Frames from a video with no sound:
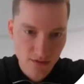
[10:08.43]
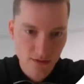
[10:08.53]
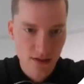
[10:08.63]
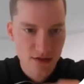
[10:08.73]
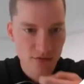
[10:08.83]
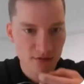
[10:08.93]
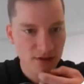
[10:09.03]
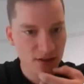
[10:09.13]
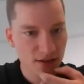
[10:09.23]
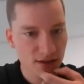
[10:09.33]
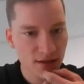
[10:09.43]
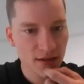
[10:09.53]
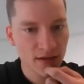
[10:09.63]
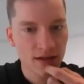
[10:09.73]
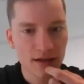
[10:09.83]
as you can see,
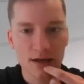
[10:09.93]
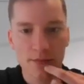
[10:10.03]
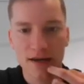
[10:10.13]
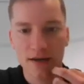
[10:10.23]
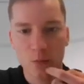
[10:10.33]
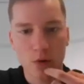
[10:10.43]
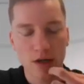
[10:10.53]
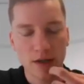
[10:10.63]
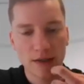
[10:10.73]
and we had 1